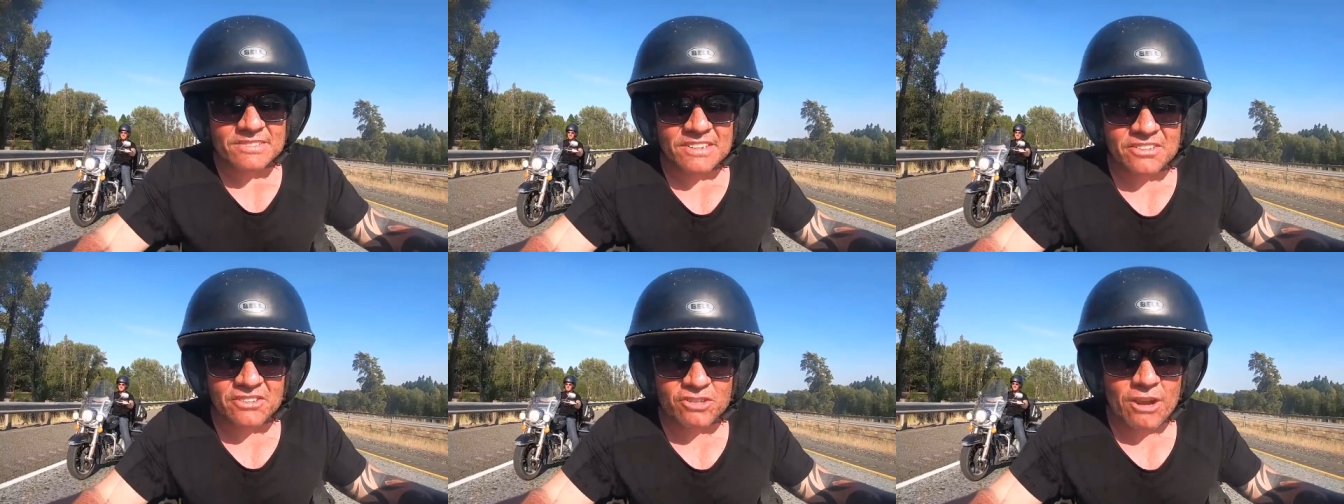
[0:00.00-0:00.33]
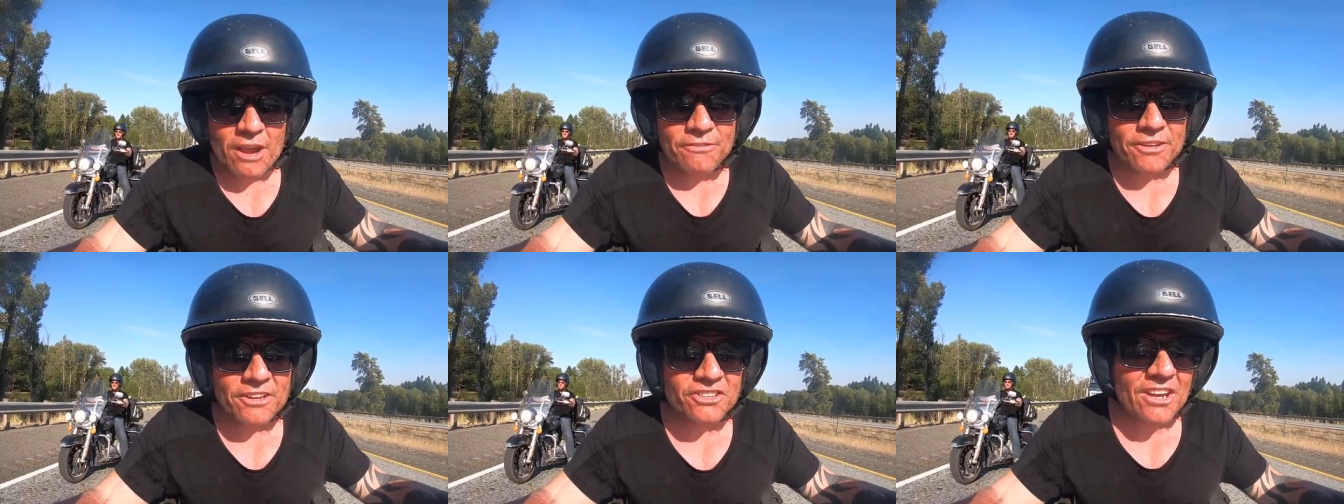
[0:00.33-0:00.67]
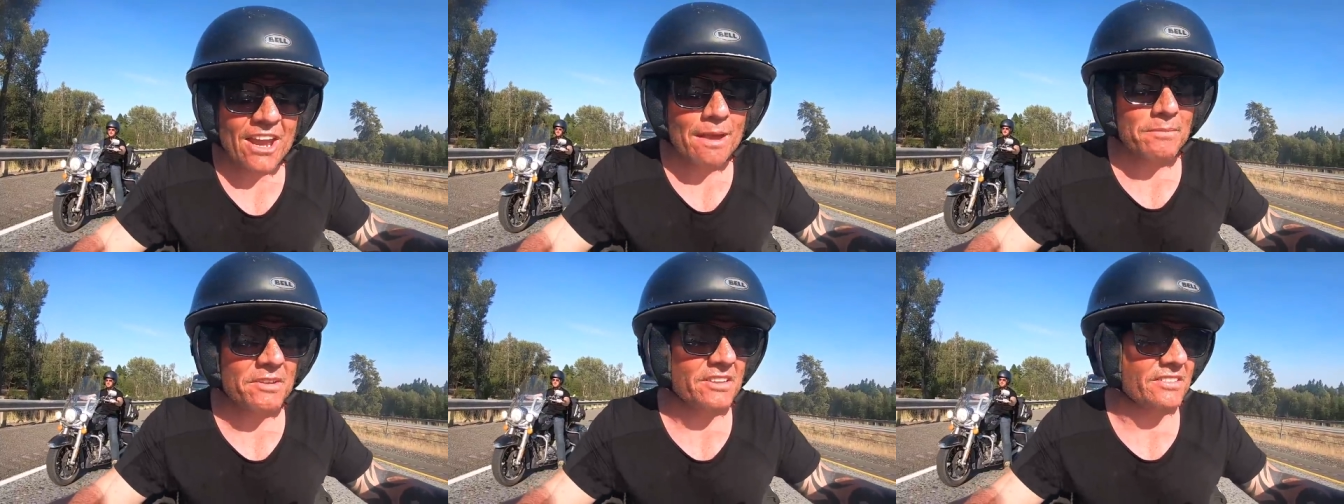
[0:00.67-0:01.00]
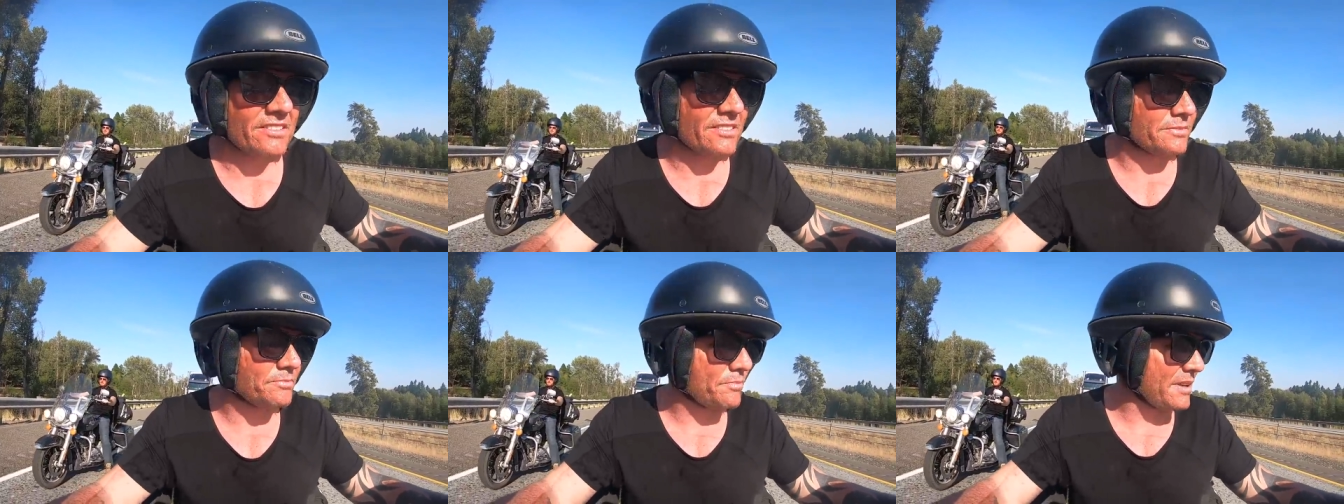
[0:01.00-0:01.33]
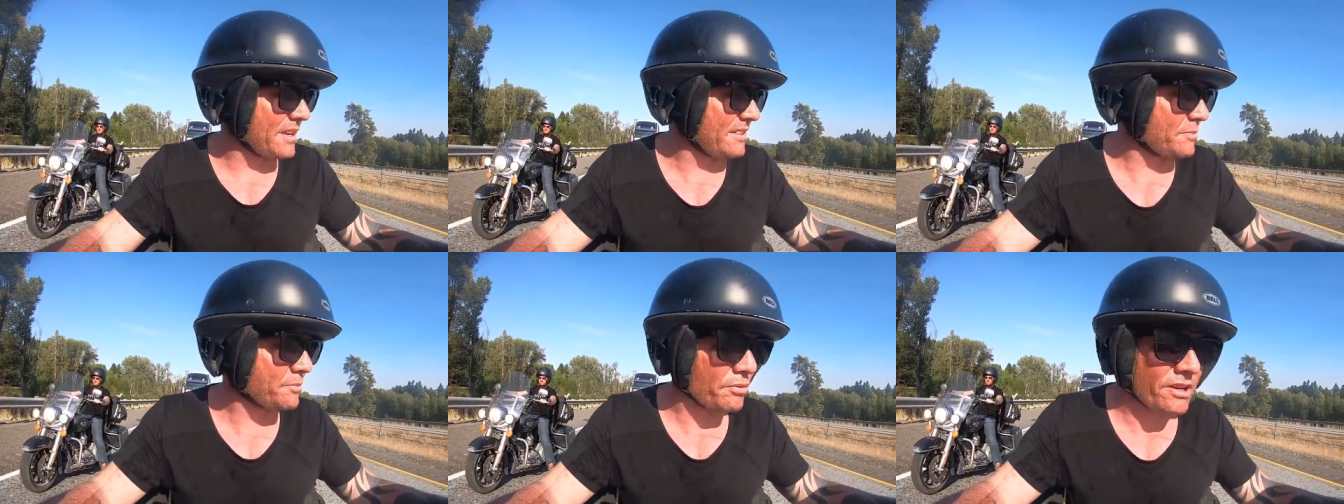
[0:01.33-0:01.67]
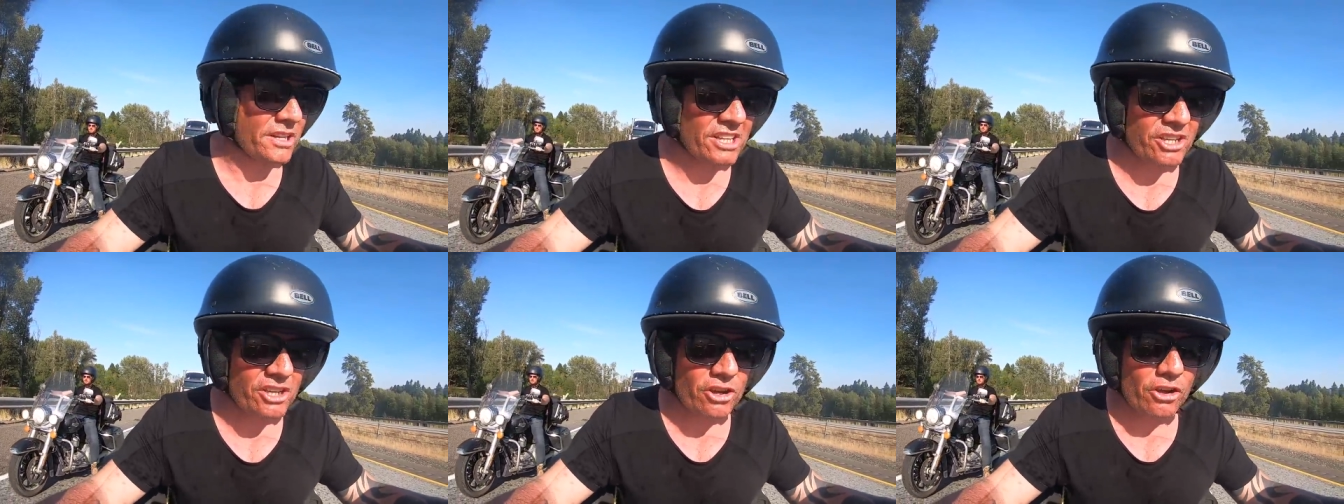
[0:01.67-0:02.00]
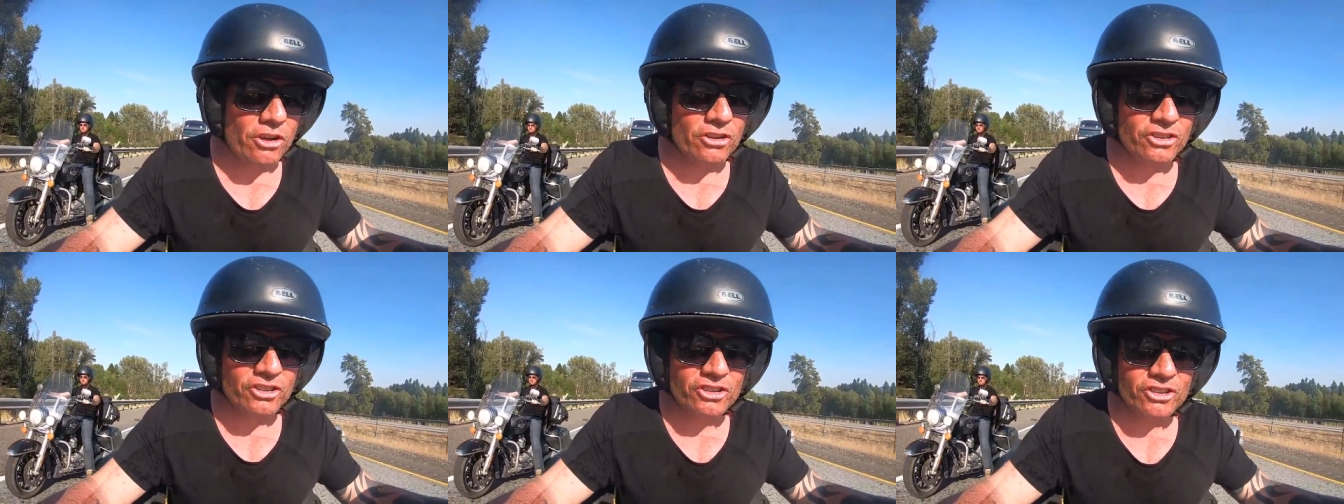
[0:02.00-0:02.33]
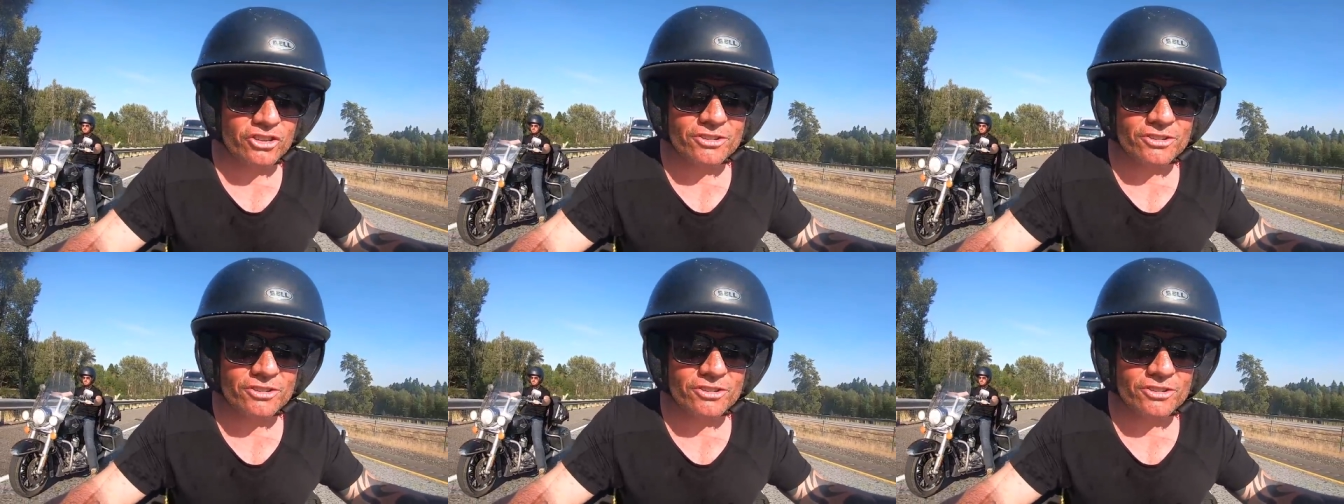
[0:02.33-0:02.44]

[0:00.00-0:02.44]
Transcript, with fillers: this traffic jam is, is pretty huge.